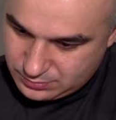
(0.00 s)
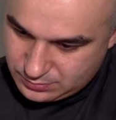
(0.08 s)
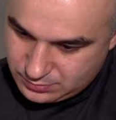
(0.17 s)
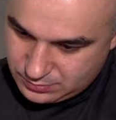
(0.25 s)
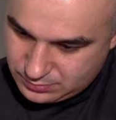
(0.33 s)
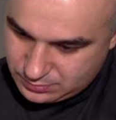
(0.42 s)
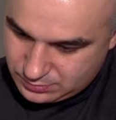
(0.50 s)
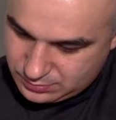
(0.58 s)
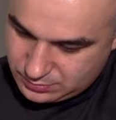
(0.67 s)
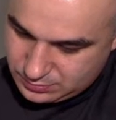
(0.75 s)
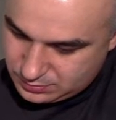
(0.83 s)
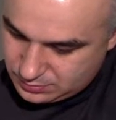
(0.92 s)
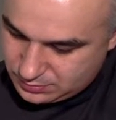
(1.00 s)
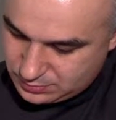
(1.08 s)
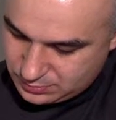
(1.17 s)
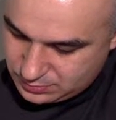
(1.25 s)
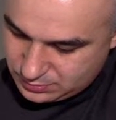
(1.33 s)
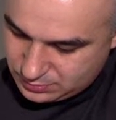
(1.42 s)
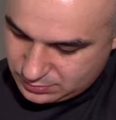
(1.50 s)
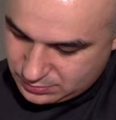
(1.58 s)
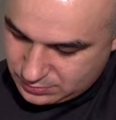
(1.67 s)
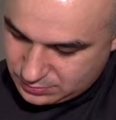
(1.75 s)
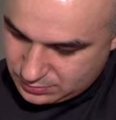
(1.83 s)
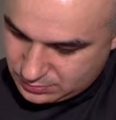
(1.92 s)

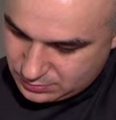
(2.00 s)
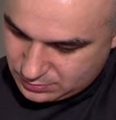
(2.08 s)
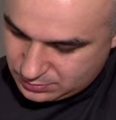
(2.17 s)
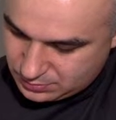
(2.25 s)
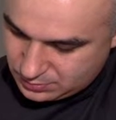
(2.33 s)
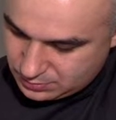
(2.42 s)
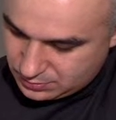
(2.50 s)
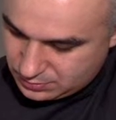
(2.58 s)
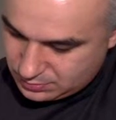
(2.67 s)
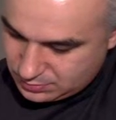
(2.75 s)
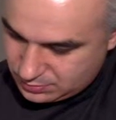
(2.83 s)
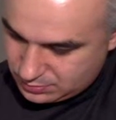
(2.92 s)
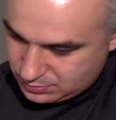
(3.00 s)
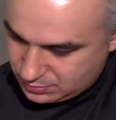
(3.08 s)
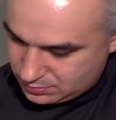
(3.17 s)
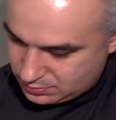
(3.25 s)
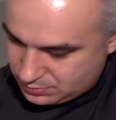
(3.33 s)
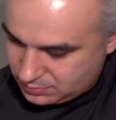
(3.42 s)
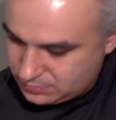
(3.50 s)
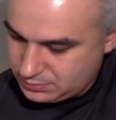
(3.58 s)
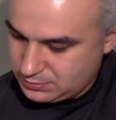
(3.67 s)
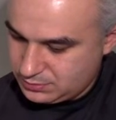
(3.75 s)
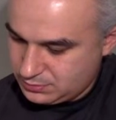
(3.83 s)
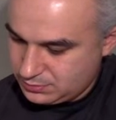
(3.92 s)

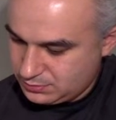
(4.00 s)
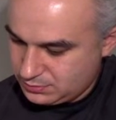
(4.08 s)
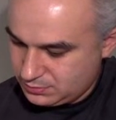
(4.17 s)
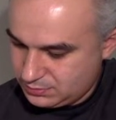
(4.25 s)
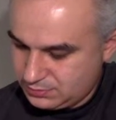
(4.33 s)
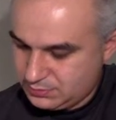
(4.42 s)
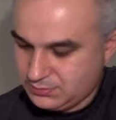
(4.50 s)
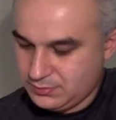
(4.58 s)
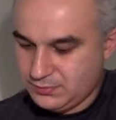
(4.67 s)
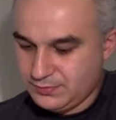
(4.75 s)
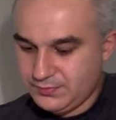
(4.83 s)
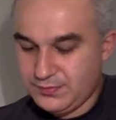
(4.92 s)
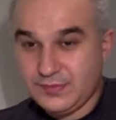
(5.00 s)
(no one is talking)